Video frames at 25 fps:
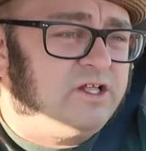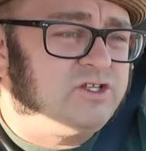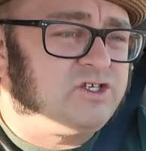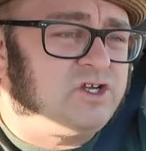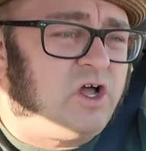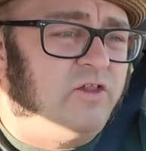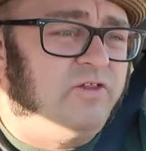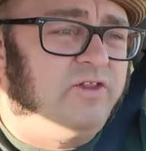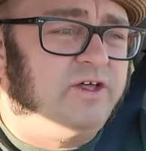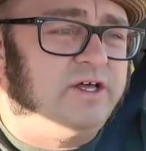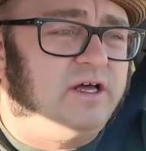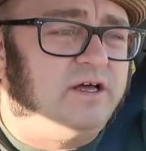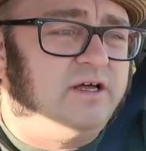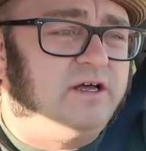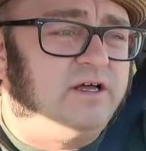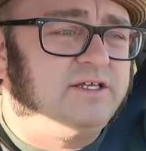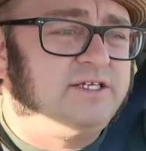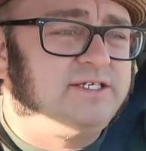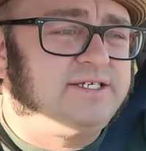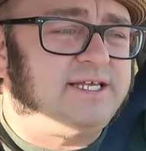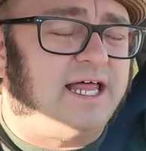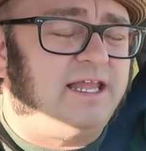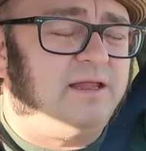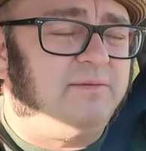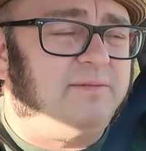it's called the
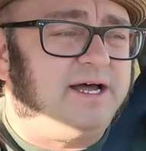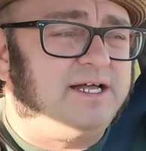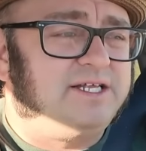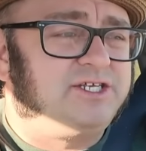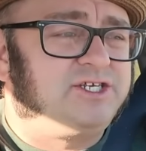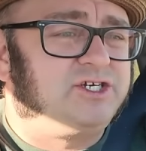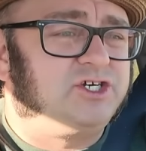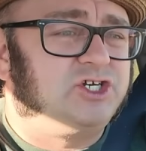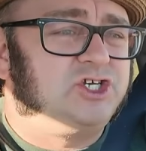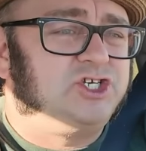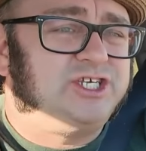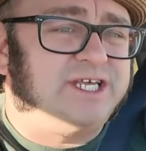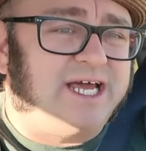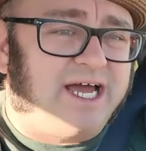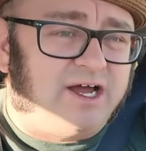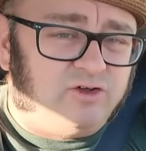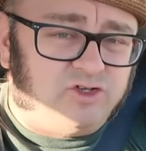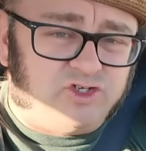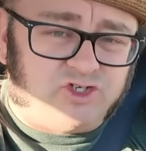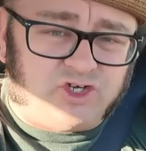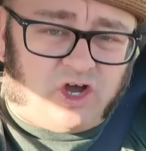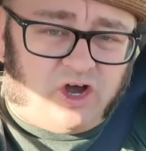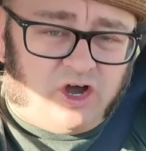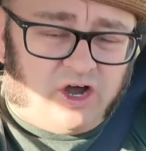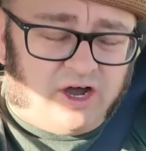Solomonster
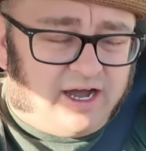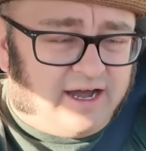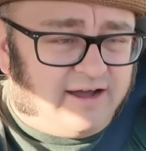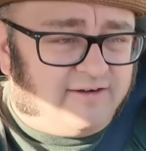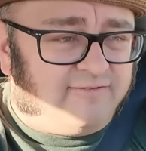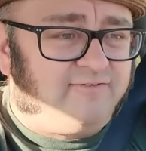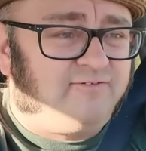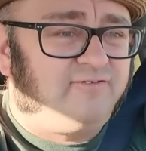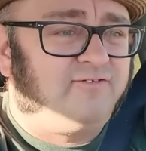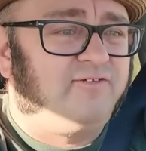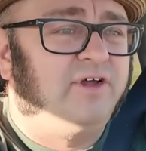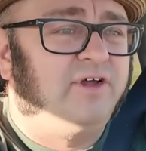Sounds Off.